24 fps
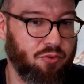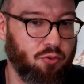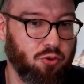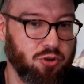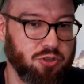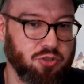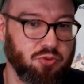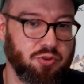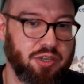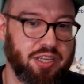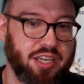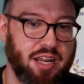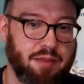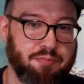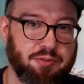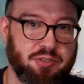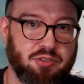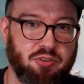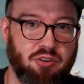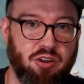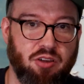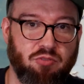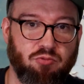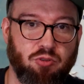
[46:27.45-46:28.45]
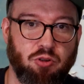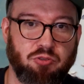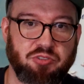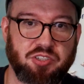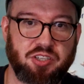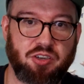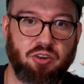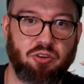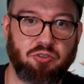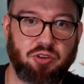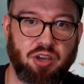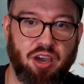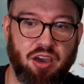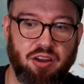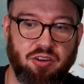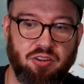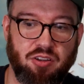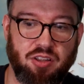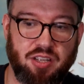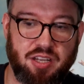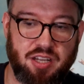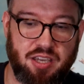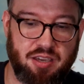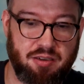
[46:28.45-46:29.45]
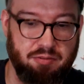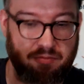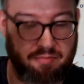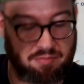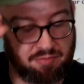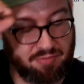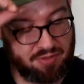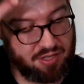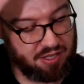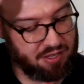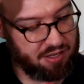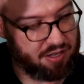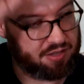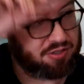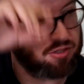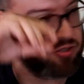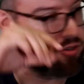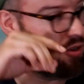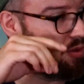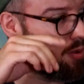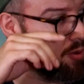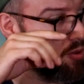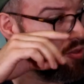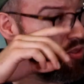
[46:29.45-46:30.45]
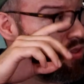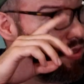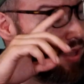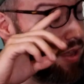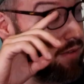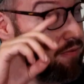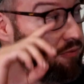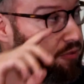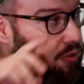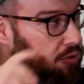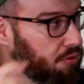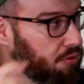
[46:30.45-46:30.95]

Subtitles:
we're doing an episode on Rosie O'Donnell and him. That you know that